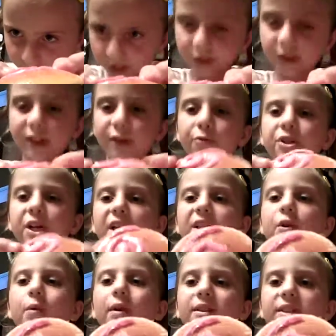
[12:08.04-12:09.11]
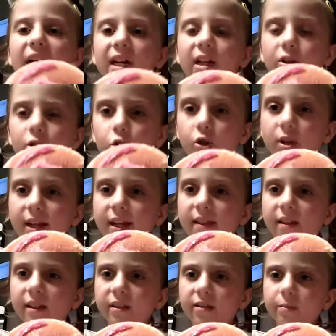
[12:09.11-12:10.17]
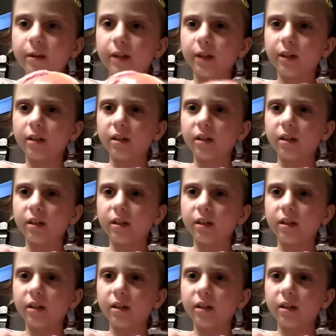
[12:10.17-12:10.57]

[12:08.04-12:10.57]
So I know jelly donuts kind of look like this, but